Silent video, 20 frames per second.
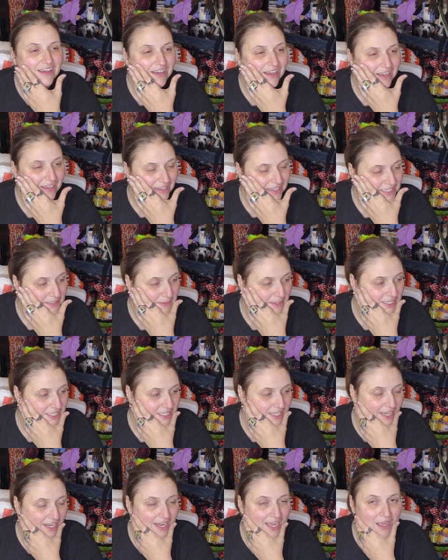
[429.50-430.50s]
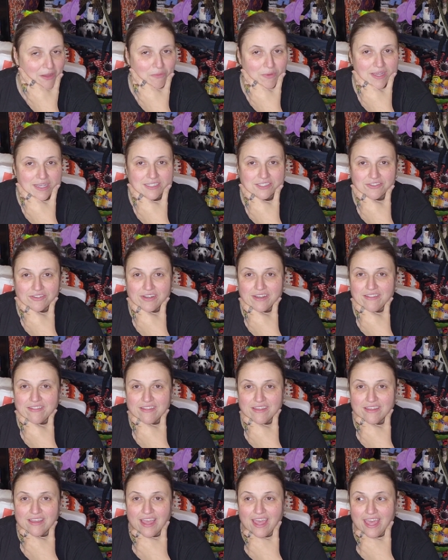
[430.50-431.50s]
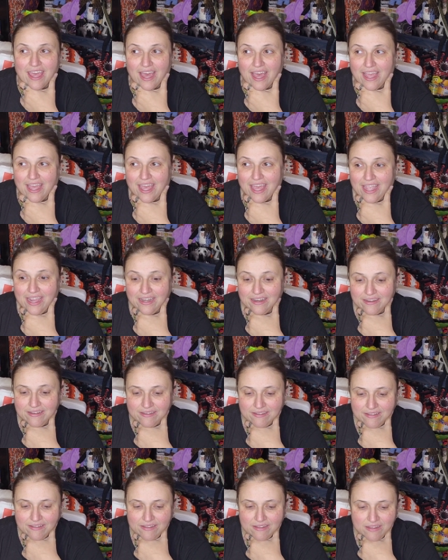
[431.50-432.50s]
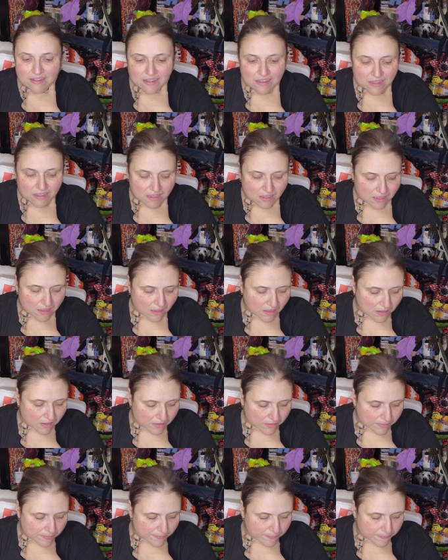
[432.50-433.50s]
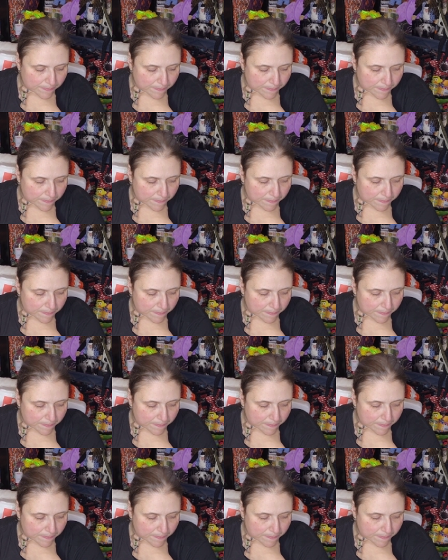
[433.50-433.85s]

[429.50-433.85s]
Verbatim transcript: uh, especially on highways or anything. I, I hate it. Um,